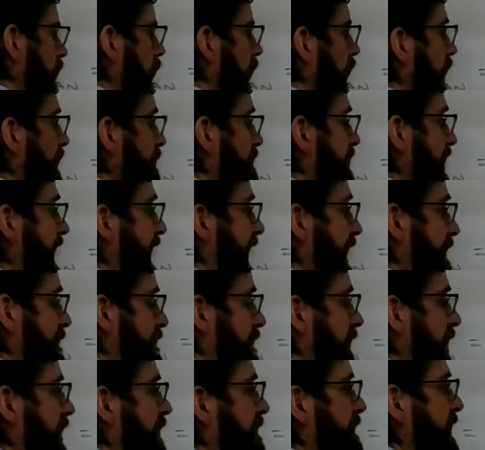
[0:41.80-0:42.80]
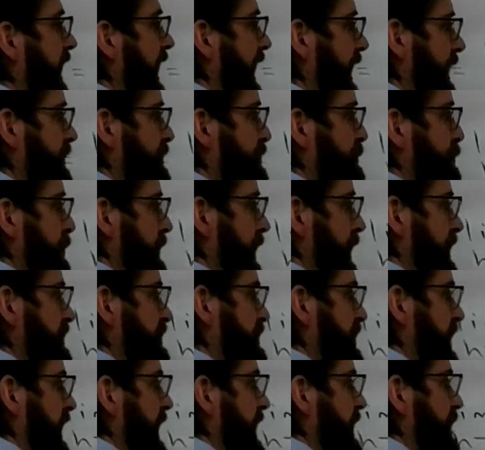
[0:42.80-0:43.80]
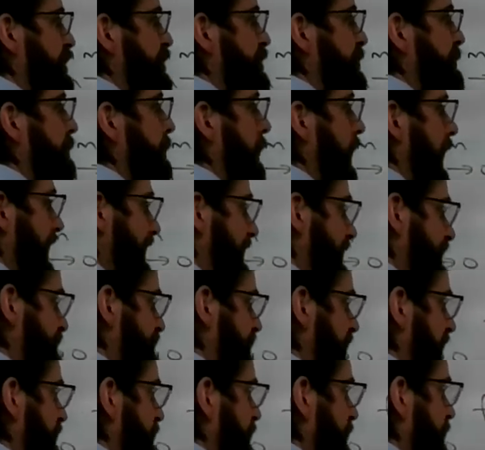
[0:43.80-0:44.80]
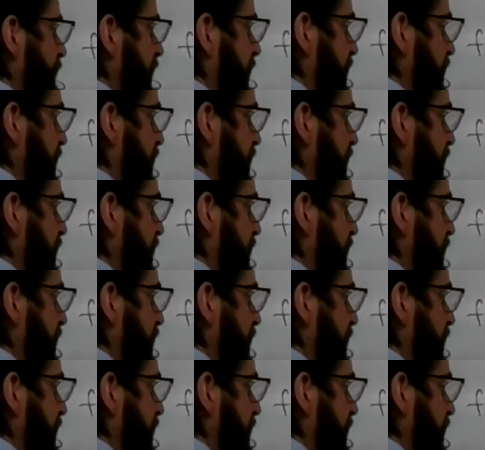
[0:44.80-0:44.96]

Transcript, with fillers: of f of x plus h minus f of